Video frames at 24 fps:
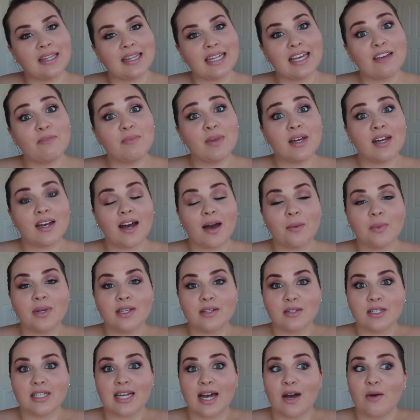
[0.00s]
leave me a
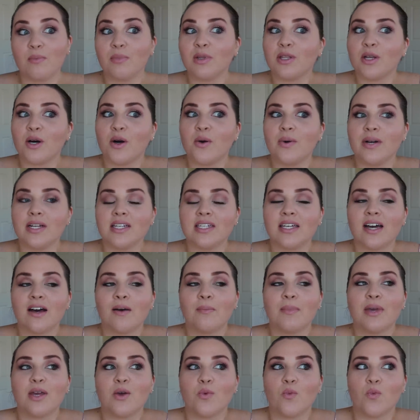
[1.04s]
comment down below and
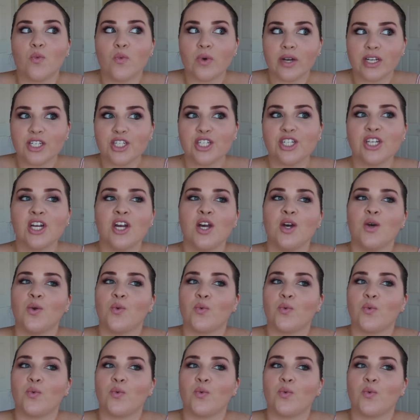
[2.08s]
tell me which